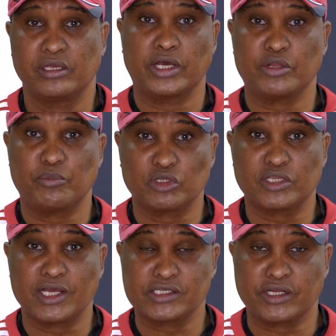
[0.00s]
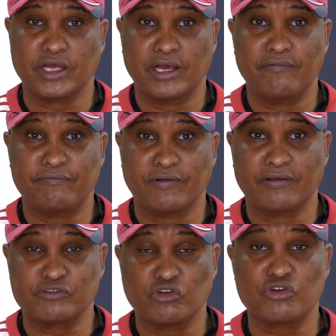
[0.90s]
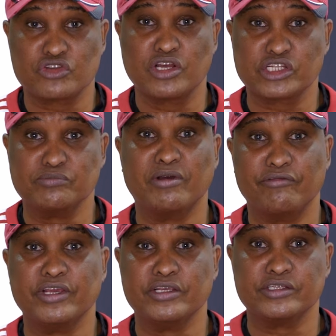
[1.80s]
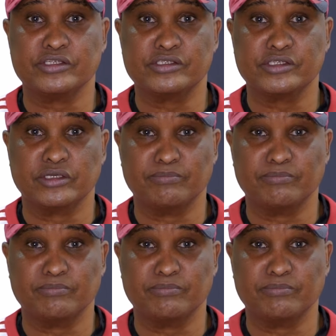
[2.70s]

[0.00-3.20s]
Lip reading: I did Botox and I've saw results in my face.